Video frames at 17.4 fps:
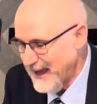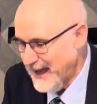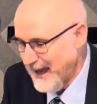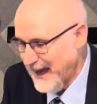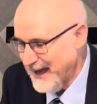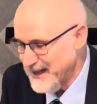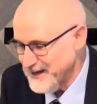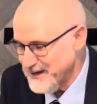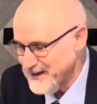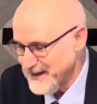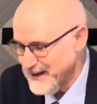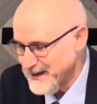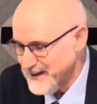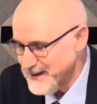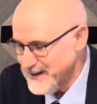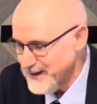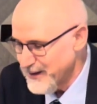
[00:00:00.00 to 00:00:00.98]
And
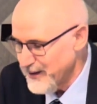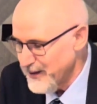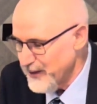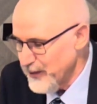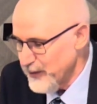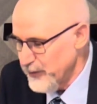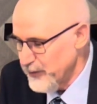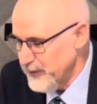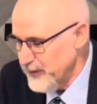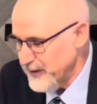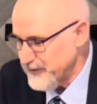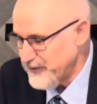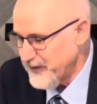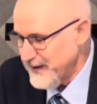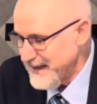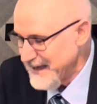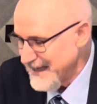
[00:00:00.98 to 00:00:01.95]

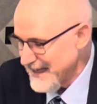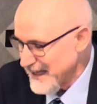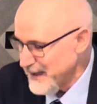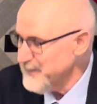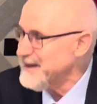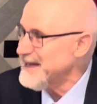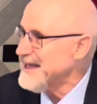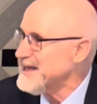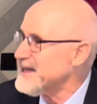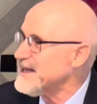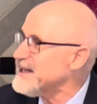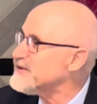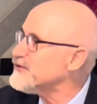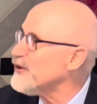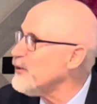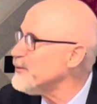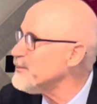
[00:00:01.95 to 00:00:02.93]
he eliminated
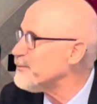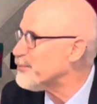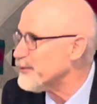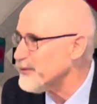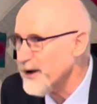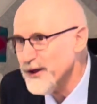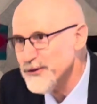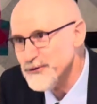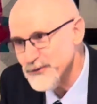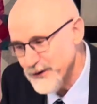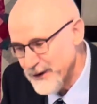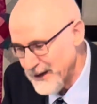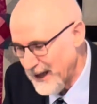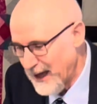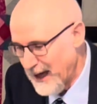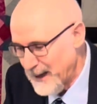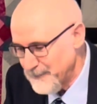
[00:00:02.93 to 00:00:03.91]
his own
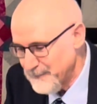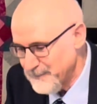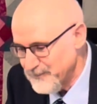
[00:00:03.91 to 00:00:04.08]
brother-in-law,